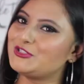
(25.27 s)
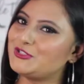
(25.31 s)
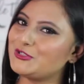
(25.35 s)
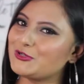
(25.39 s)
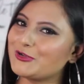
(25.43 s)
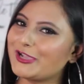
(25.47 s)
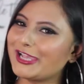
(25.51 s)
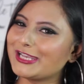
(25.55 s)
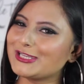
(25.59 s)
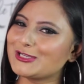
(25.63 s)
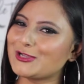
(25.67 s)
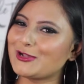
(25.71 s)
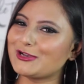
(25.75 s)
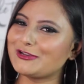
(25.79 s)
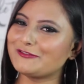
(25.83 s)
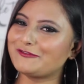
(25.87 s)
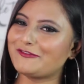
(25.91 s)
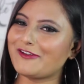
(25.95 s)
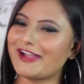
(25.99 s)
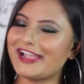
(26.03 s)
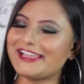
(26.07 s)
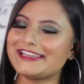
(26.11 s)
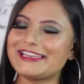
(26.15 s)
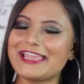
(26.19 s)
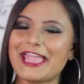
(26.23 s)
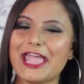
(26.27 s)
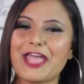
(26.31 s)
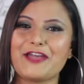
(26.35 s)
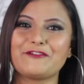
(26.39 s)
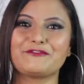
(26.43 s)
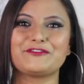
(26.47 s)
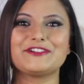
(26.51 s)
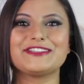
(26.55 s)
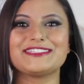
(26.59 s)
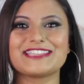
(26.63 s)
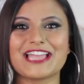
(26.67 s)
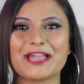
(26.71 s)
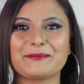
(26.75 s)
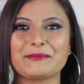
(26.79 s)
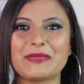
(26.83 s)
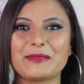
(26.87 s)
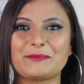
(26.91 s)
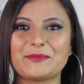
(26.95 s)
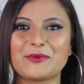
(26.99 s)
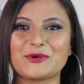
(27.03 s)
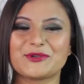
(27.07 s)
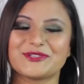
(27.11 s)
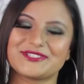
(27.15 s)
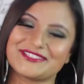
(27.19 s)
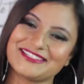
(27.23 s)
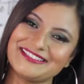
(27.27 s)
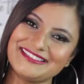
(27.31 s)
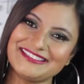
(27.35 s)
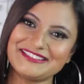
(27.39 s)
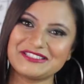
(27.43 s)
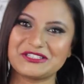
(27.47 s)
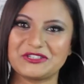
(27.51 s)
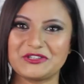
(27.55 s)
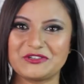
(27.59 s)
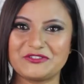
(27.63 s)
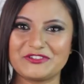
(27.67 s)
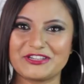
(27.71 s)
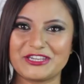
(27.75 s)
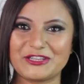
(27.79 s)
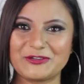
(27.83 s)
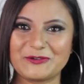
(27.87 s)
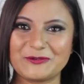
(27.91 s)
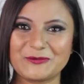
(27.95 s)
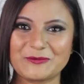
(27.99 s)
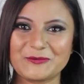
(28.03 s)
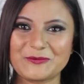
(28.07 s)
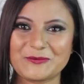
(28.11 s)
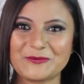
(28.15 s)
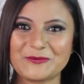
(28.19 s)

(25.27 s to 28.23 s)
to get notified every time I post a new video.